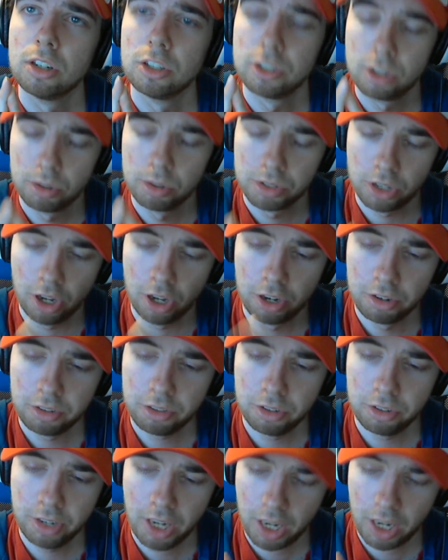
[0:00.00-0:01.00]
So it's
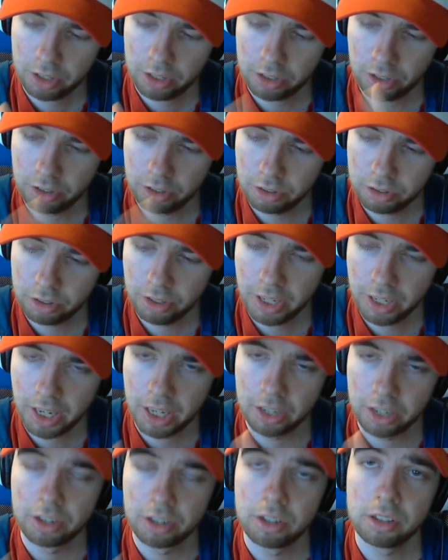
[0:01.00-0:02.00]
138,
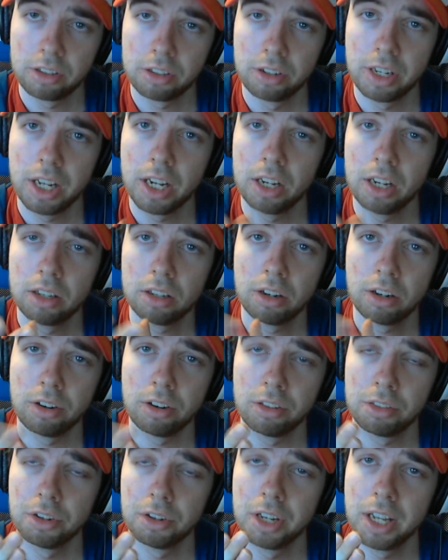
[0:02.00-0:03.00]
138, 138,
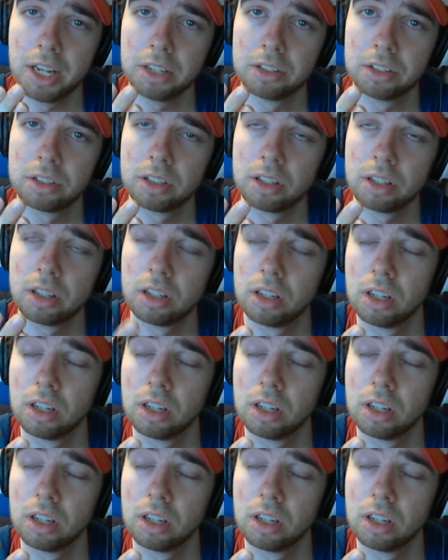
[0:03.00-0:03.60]
138.